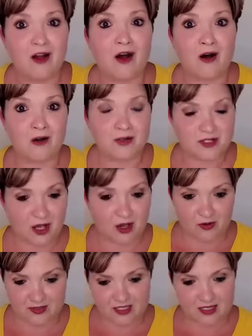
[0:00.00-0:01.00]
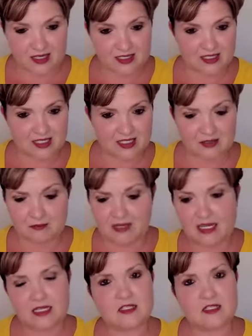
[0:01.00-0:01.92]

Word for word: Also, to, to me,